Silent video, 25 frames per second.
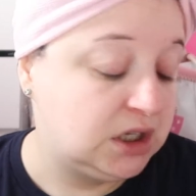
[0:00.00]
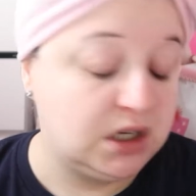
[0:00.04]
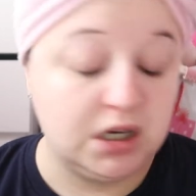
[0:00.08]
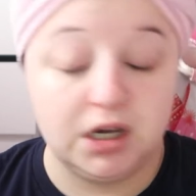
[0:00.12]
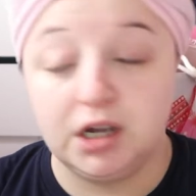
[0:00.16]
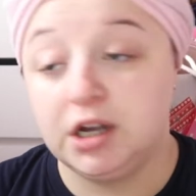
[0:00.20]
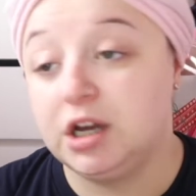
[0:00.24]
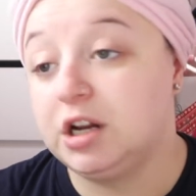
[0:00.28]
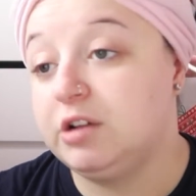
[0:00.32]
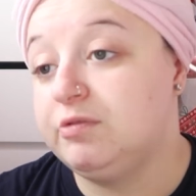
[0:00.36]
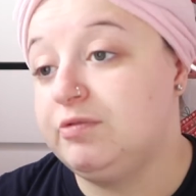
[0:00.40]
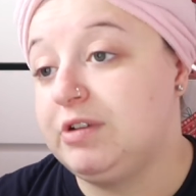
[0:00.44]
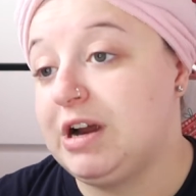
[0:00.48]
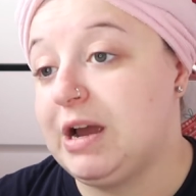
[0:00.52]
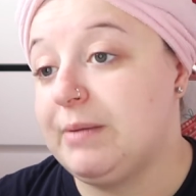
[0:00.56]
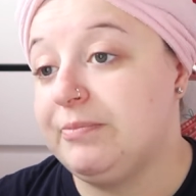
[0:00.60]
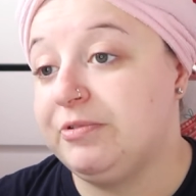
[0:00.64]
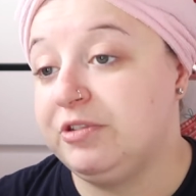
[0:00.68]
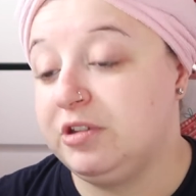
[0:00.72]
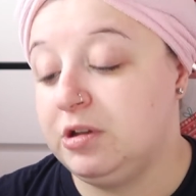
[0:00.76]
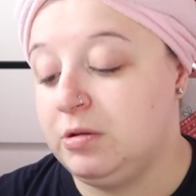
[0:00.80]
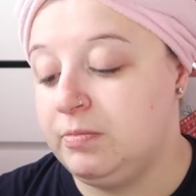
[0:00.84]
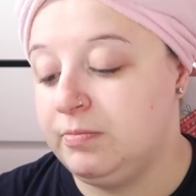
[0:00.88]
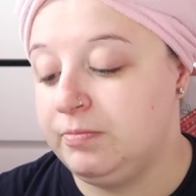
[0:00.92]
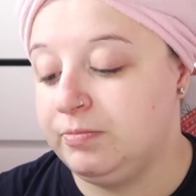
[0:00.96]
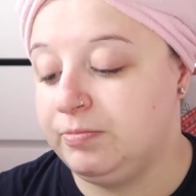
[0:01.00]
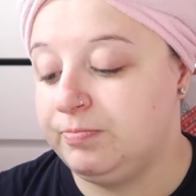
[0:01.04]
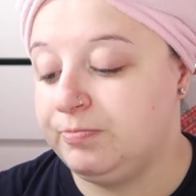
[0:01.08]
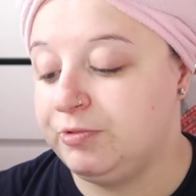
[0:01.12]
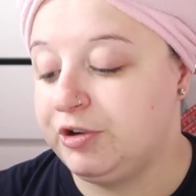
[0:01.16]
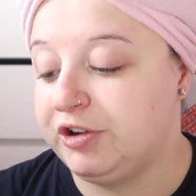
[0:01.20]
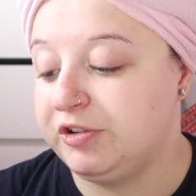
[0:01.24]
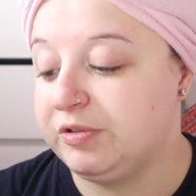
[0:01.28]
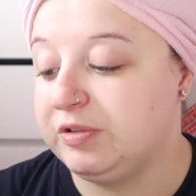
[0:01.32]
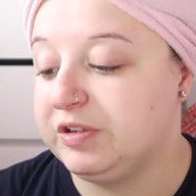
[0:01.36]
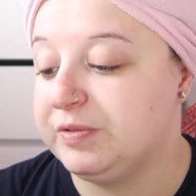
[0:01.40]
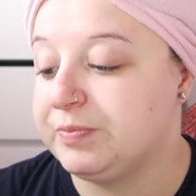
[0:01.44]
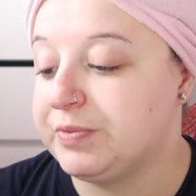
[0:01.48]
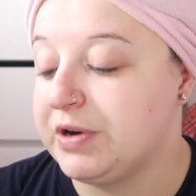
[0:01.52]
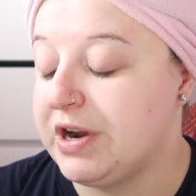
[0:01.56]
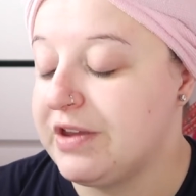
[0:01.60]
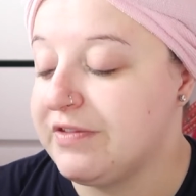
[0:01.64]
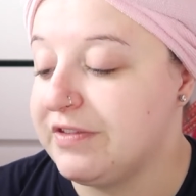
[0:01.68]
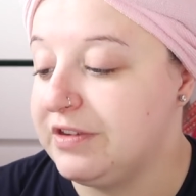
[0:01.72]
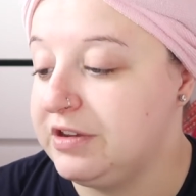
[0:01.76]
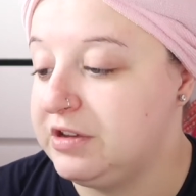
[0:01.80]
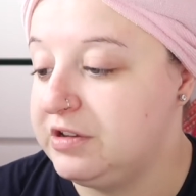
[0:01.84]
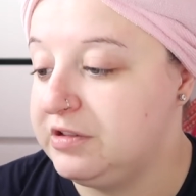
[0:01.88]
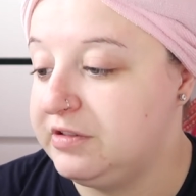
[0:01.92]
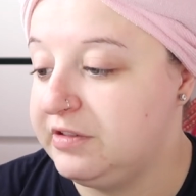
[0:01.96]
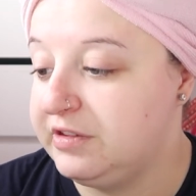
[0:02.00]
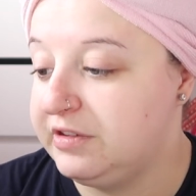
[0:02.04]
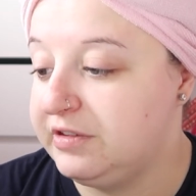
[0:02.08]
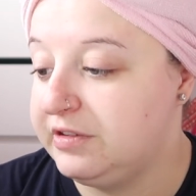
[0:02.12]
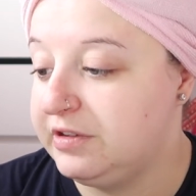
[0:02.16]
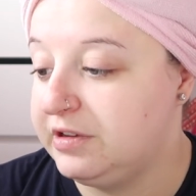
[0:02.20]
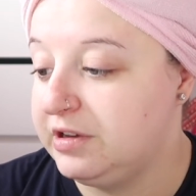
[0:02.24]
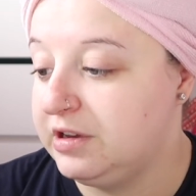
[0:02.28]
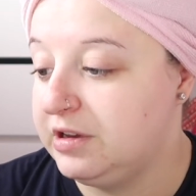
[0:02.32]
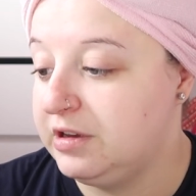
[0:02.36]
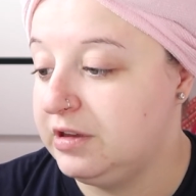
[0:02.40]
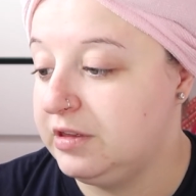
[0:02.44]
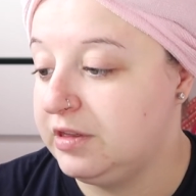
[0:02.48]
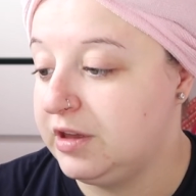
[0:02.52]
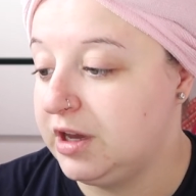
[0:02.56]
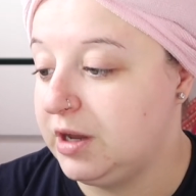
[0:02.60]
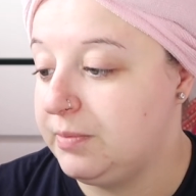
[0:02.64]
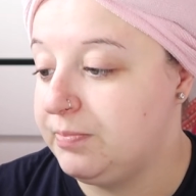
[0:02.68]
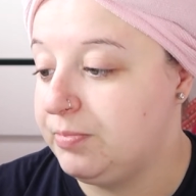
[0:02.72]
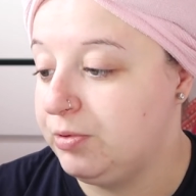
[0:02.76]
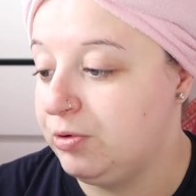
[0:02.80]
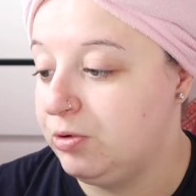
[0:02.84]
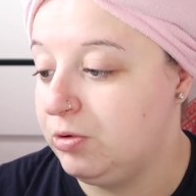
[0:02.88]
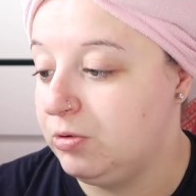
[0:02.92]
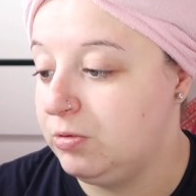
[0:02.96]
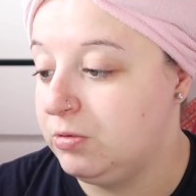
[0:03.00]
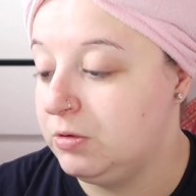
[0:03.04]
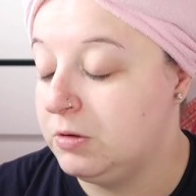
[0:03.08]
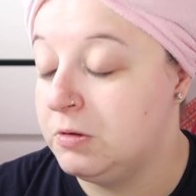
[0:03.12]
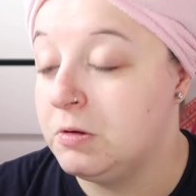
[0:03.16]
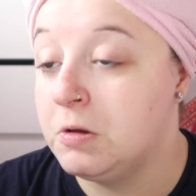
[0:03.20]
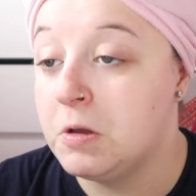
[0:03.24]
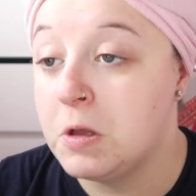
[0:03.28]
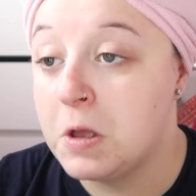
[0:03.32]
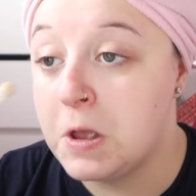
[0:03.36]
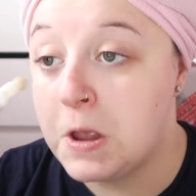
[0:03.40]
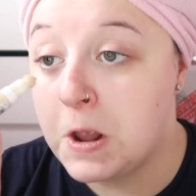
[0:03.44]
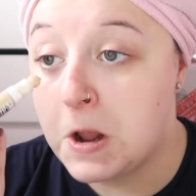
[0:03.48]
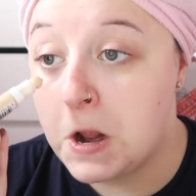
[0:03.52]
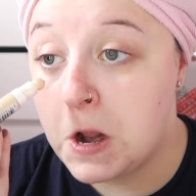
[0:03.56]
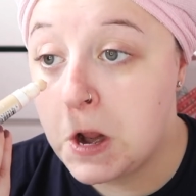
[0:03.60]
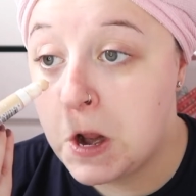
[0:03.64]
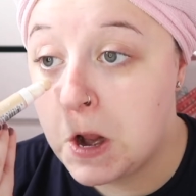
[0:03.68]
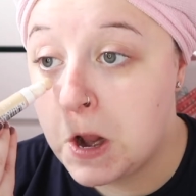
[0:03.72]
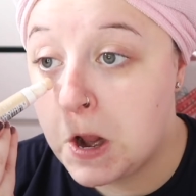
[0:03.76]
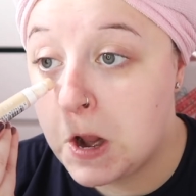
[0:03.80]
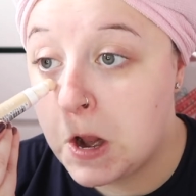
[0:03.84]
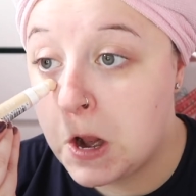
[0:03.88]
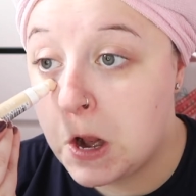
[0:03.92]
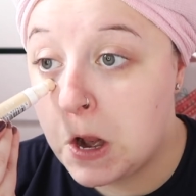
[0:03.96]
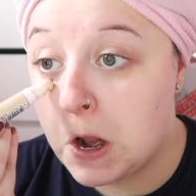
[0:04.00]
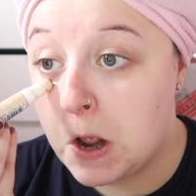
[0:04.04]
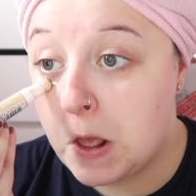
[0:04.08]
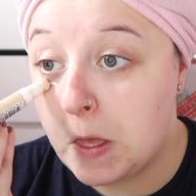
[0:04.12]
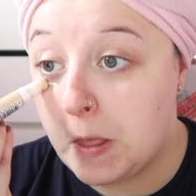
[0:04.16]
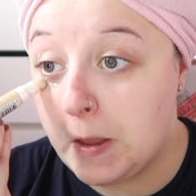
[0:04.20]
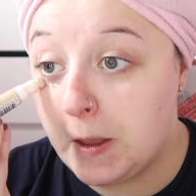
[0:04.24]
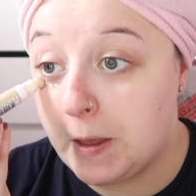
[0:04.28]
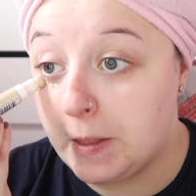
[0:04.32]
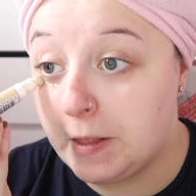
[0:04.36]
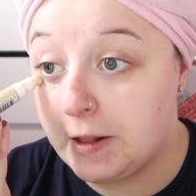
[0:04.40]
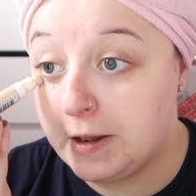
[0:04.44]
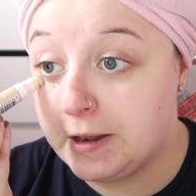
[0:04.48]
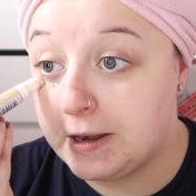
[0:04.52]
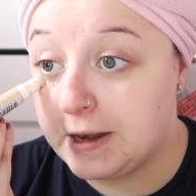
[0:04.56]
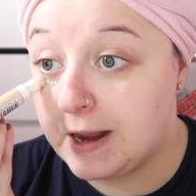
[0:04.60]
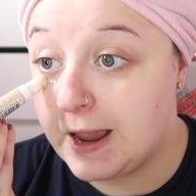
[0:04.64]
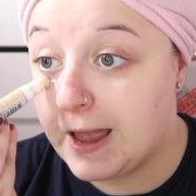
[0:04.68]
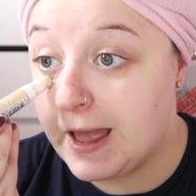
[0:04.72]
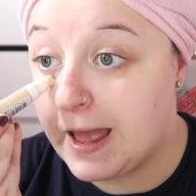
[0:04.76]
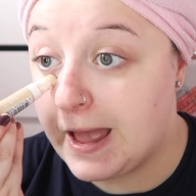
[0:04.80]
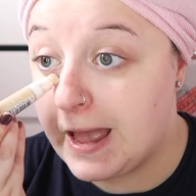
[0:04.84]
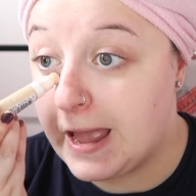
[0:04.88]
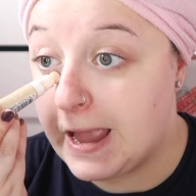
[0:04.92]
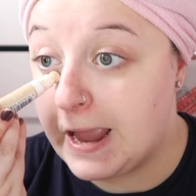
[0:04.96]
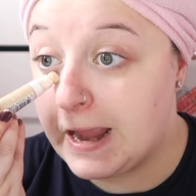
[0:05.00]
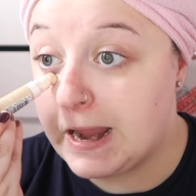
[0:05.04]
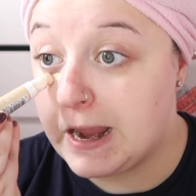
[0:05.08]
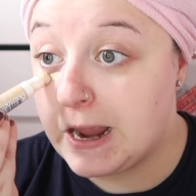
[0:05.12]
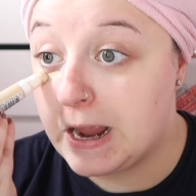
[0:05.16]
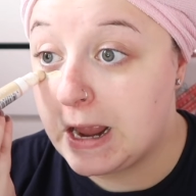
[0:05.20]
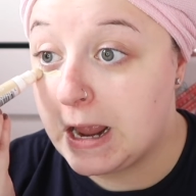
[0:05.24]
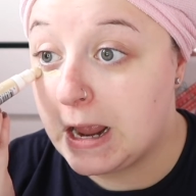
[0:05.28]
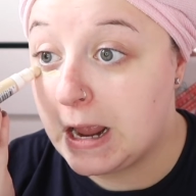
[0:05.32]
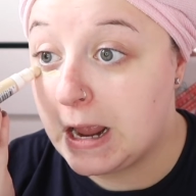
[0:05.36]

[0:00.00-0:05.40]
I'm gonna wrap some Christmas presents I bought the other day.